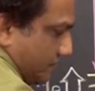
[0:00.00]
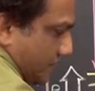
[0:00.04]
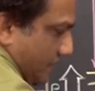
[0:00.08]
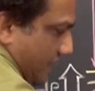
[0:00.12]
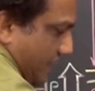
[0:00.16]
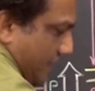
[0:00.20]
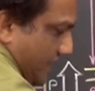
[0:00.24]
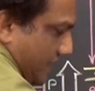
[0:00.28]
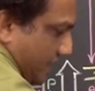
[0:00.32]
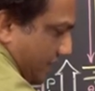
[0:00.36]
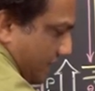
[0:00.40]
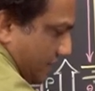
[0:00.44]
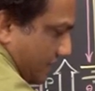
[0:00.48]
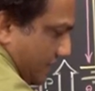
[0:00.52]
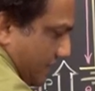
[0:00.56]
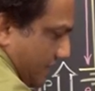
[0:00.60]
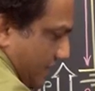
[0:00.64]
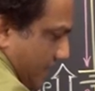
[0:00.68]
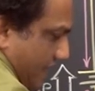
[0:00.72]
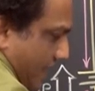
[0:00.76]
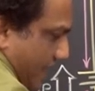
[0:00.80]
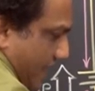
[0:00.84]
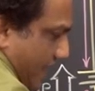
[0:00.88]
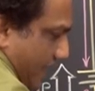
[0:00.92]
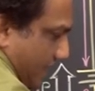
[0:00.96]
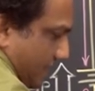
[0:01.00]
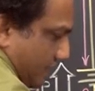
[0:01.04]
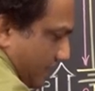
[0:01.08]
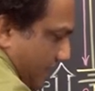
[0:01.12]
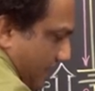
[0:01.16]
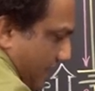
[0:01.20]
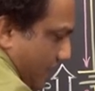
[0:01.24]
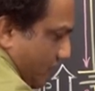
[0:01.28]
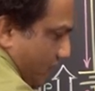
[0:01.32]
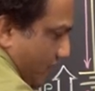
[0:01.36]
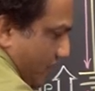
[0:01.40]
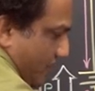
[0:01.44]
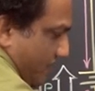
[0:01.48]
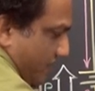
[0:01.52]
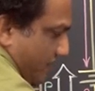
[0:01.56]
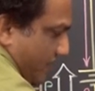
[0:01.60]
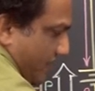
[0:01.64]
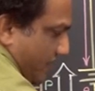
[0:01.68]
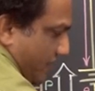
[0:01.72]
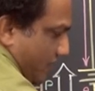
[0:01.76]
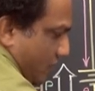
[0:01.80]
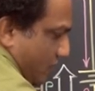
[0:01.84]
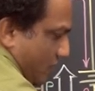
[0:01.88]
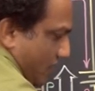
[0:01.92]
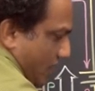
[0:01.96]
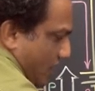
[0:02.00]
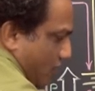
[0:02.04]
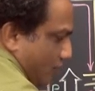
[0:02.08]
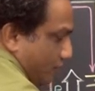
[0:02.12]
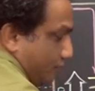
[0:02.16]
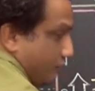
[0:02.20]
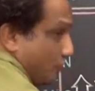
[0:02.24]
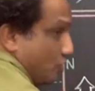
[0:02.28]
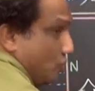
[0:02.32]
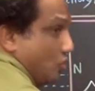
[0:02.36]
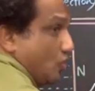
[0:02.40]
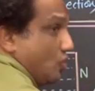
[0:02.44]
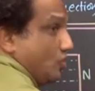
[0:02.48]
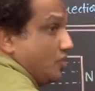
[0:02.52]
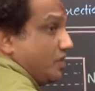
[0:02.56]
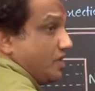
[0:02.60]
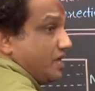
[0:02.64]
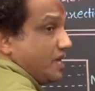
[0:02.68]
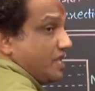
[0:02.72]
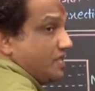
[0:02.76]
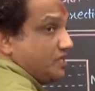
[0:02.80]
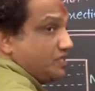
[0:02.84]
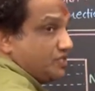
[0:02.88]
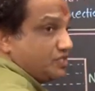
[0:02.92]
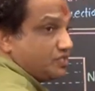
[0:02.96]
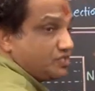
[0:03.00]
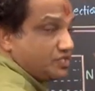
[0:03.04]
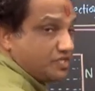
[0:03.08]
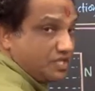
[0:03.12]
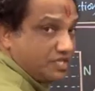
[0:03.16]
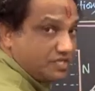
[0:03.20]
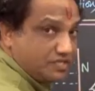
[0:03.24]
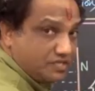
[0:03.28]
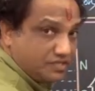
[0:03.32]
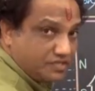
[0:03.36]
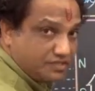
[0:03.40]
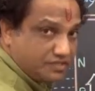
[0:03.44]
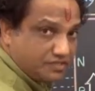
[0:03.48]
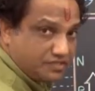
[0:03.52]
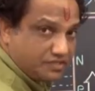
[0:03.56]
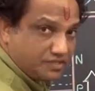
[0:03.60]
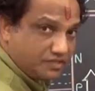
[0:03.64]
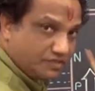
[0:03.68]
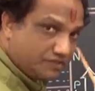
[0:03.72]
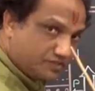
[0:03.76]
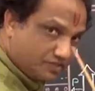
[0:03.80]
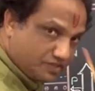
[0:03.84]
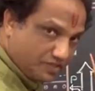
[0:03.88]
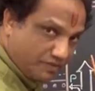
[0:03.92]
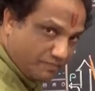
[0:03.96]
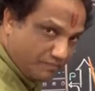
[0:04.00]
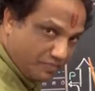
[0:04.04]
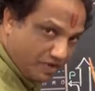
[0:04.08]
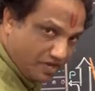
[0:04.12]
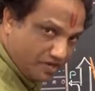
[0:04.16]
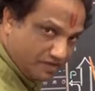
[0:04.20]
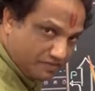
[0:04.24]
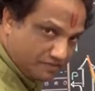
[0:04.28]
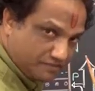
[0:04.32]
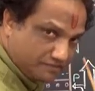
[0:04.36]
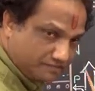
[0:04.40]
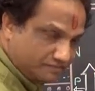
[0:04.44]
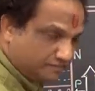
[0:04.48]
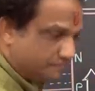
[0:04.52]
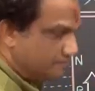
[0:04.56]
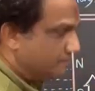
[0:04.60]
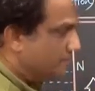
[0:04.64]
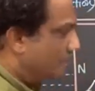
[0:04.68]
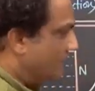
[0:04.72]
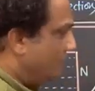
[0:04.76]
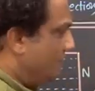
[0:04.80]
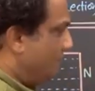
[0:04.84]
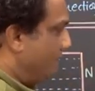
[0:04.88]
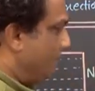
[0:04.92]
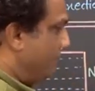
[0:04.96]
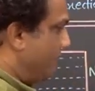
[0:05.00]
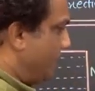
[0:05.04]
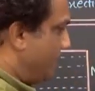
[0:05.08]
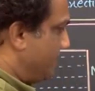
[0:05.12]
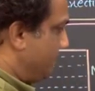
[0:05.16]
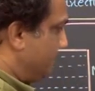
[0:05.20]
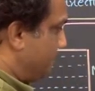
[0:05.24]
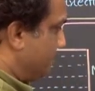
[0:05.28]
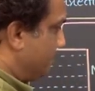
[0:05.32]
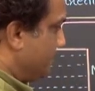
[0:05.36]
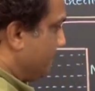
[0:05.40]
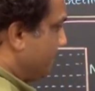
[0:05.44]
correct? And then you can find out output resistance. Simple? Fine.